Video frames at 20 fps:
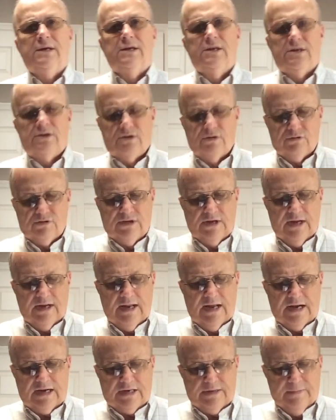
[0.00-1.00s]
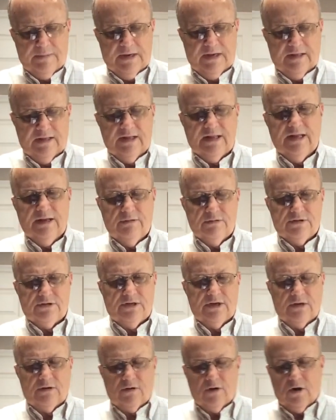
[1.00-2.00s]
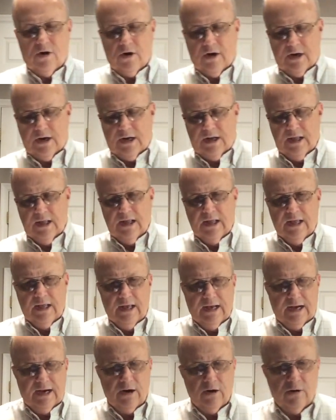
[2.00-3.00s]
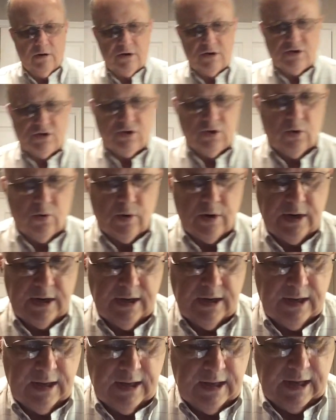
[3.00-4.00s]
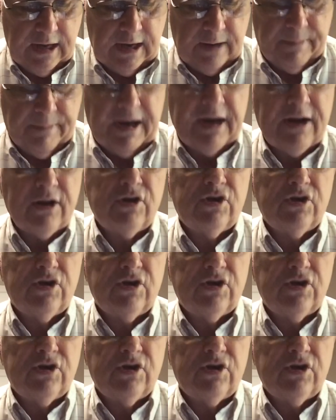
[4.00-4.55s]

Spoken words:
So it sounded like to me that he was tender-hearted. I heard a story about a